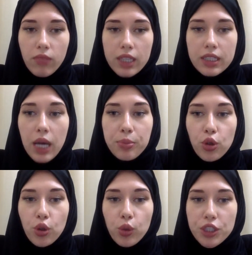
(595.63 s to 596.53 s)
type
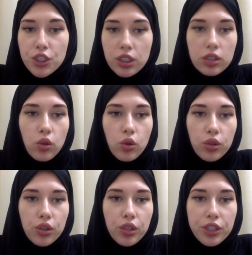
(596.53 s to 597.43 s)
your question, or
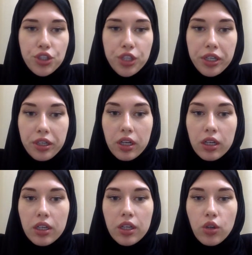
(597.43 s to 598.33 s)
you can share
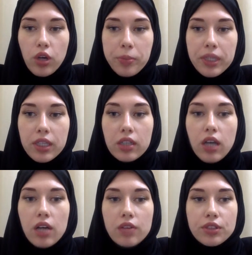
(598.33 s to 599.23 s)
your opinion
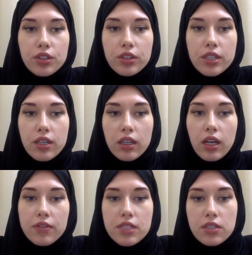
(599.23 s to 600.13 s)
after the
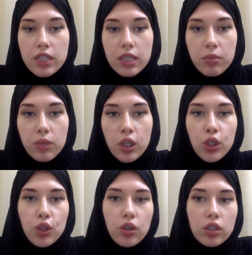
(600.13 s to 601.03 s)
live stream.
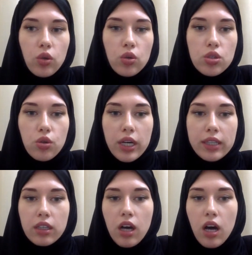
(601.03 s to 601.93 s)
You can also
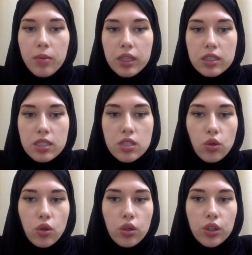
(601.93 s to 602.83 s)
write the comments,
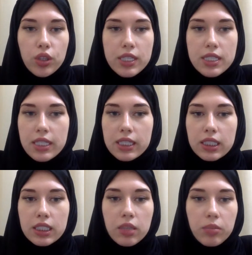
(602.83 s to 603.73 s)
or you send
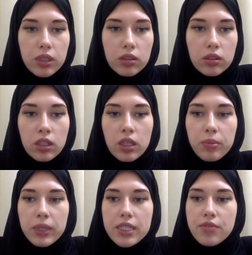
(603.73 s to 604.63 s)
an email.
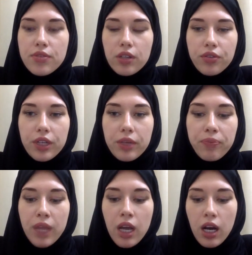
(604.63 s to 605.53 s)
Please feel free.
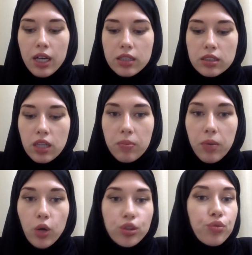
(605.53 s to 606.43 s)
And
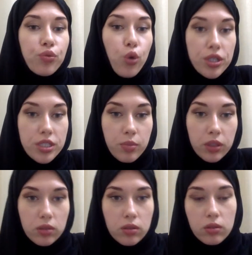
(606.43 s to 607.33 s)
about
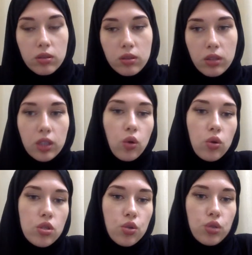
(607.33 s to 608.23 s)
enforcement, it
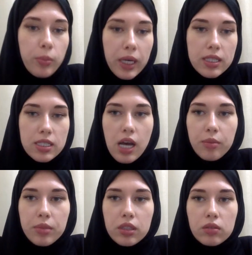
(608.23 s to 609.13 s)
also depends. I
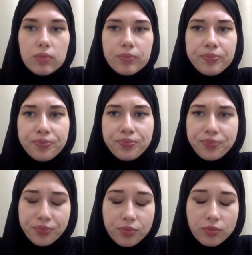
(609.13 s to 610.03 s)
mean,
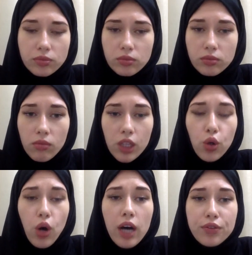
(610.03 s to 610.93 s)

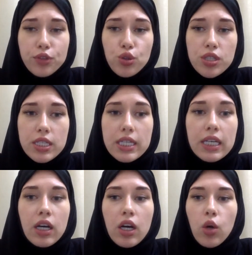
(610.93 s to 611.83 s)
you have to
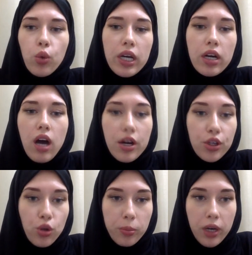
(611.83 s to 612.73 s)
see where are
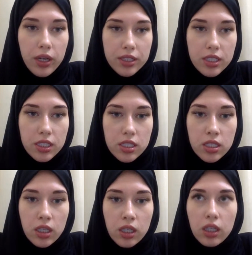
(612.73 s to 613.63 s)
your parties.
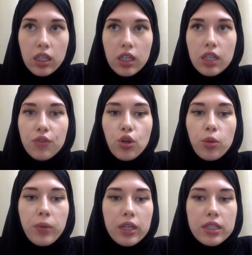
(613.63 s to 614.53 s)
If
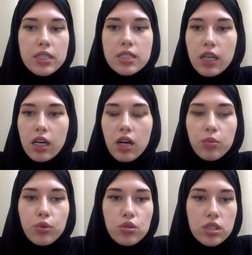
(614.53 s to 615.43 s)
your parties, they are
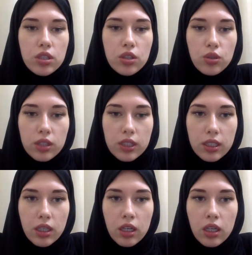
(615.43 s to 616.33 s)
both in
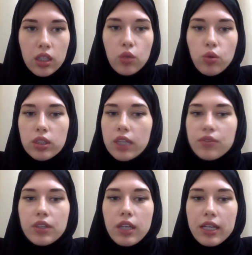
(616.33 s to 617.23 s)
UAE, you will not
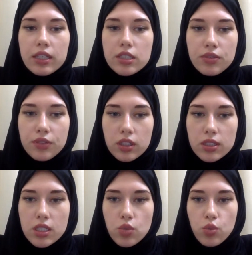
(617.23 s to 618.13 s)
feel any
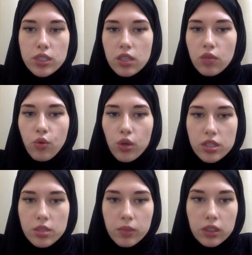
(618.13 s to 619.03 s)
difficulties with
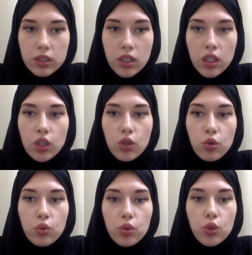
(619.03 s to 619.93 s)
enforcement. You
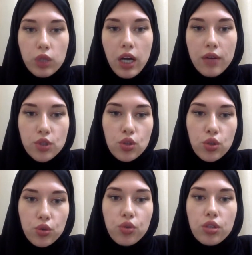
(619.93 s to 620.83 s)
will have to
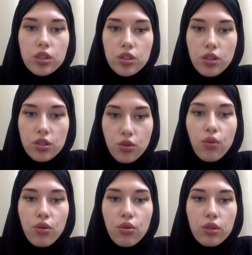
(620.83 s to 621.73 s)
go to
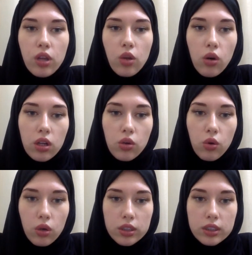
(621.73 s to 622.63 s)
through the local
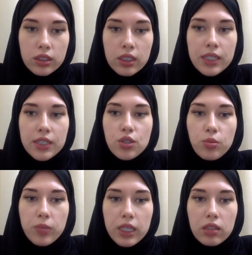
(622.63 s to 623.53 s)
court to
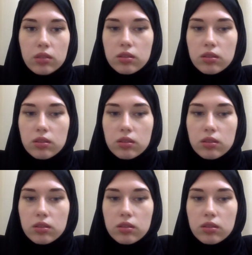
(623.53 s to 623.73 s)
make